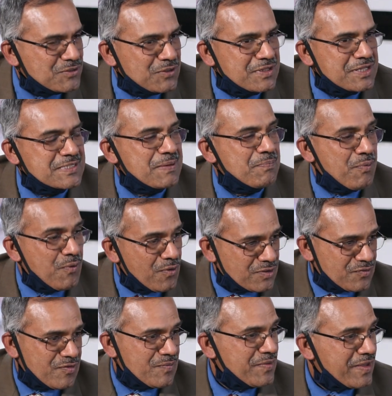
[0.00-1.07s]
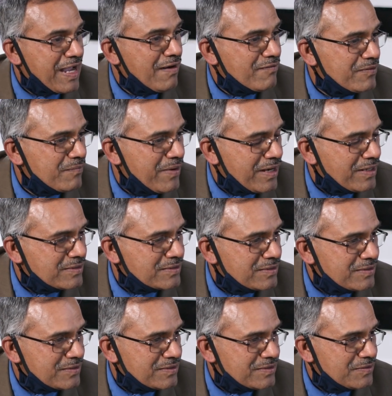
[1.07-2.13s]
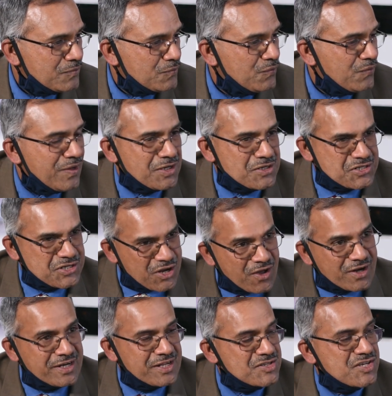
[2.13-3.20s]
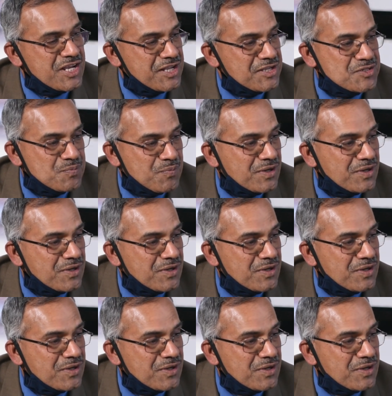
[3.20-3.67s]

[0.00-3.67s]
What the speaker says: So the support from the government will surely change